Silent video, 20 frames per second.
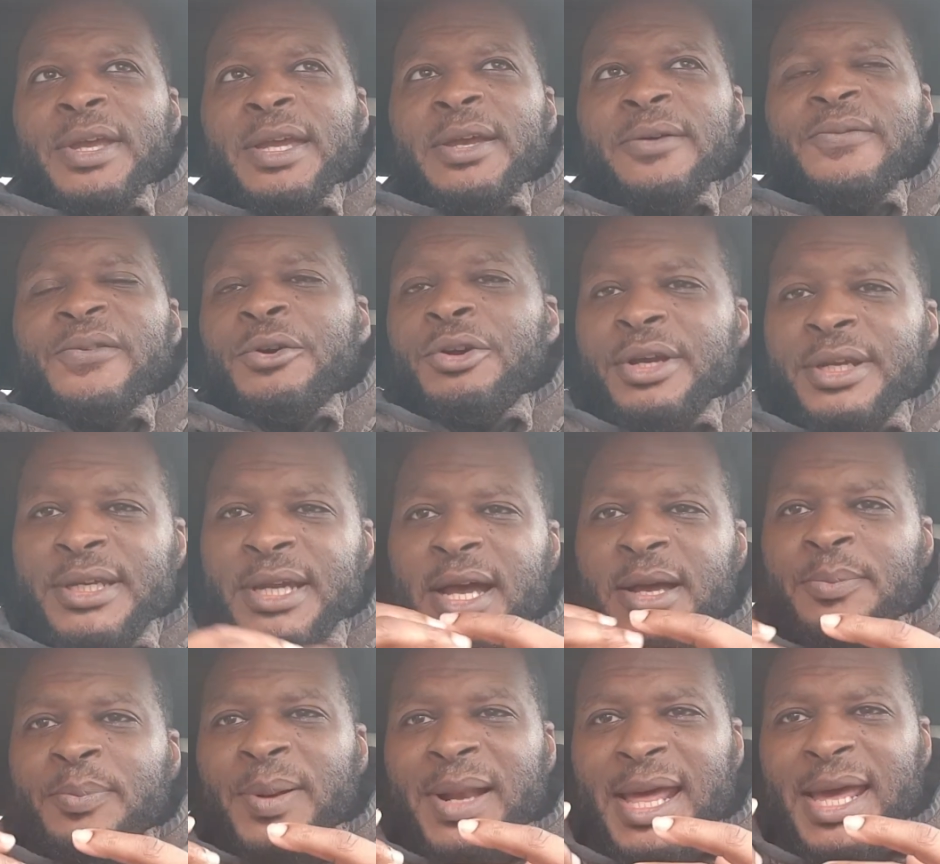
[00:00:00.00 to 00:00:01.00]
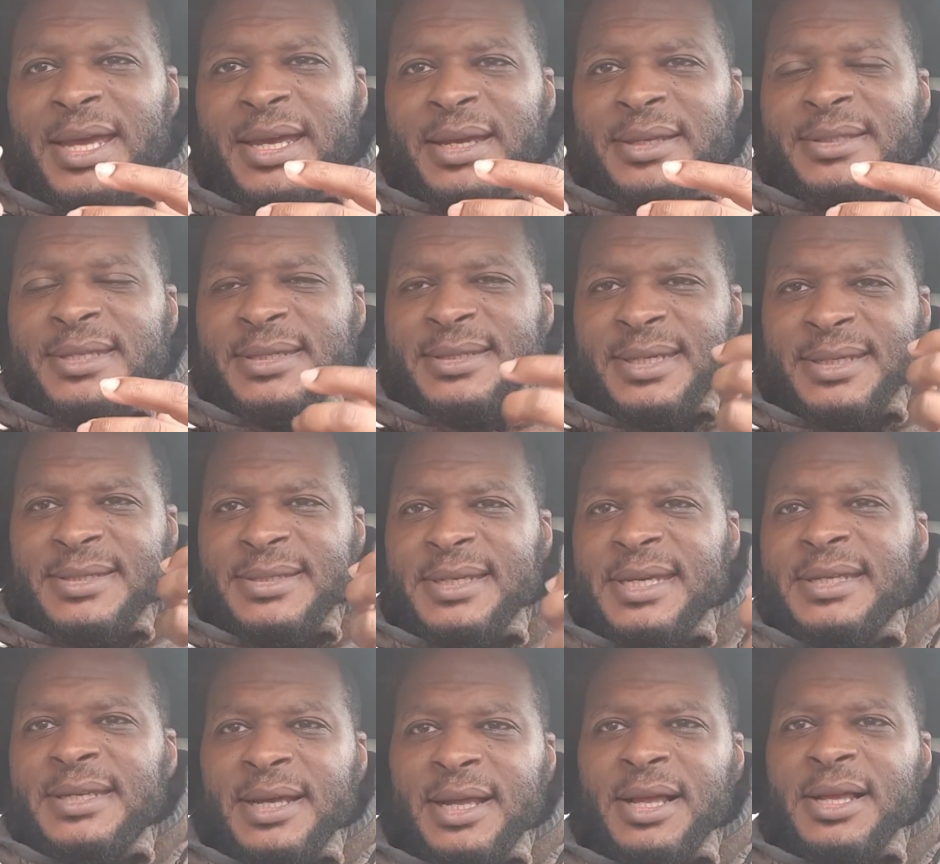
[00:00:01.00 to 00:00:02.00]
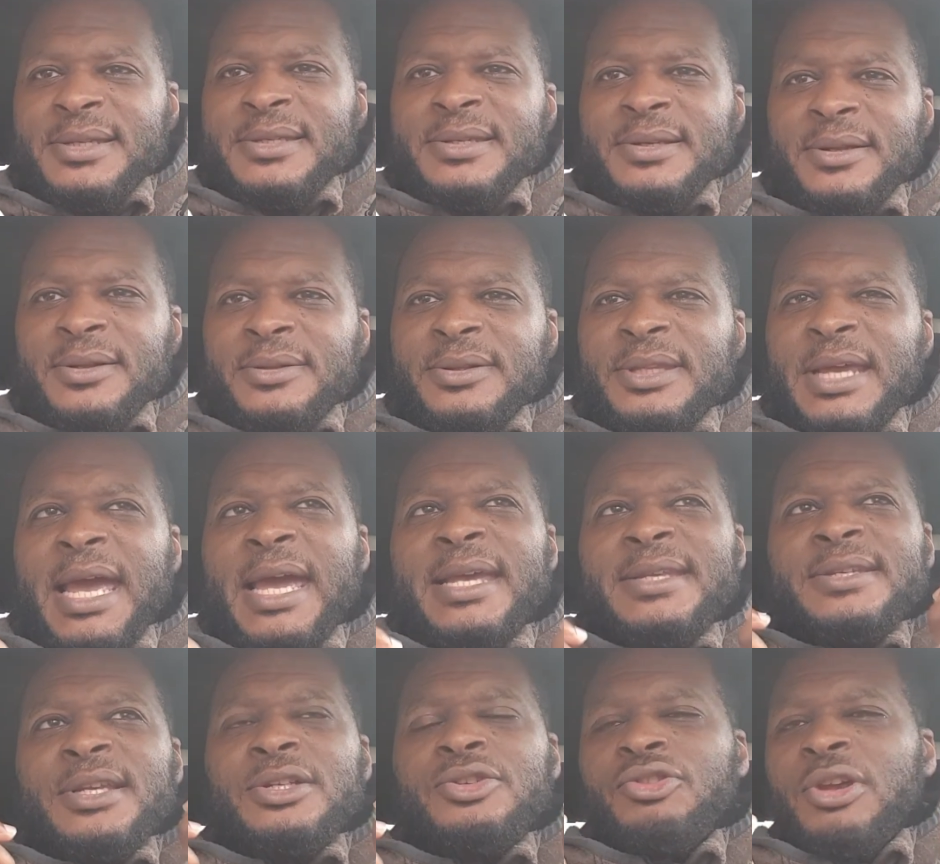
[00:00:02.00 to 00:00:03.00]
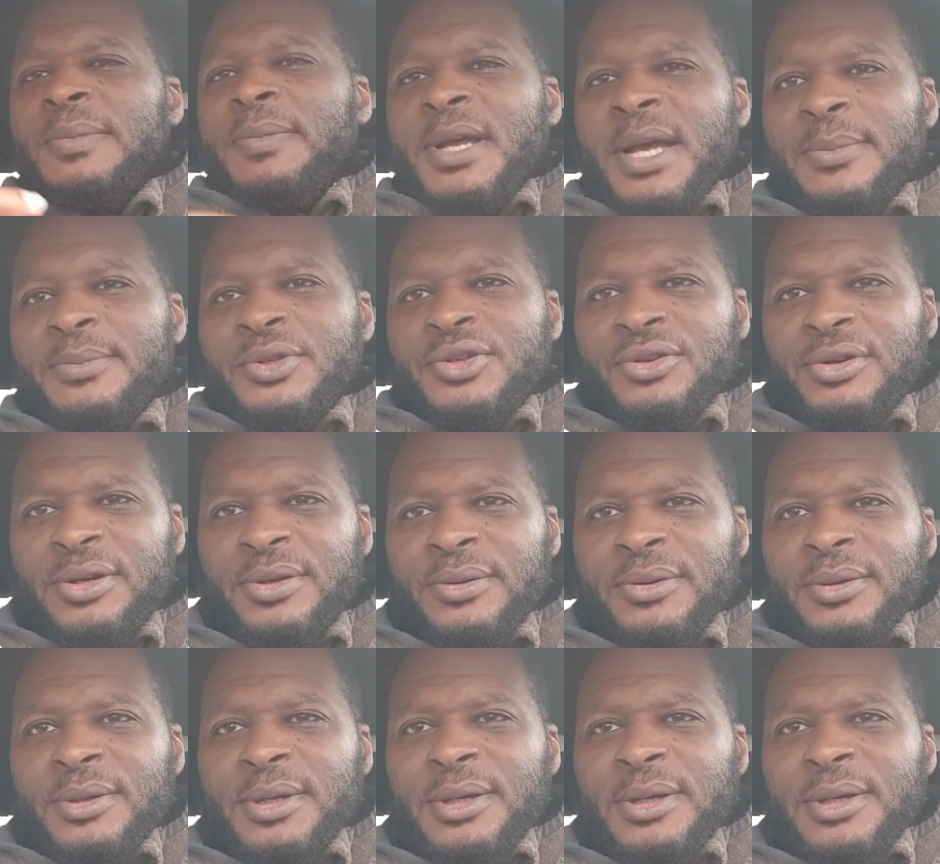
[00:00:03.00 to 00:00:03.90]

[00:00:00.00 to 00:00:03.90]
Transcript: For a young player to succeed at Arsenal, that is a dream come true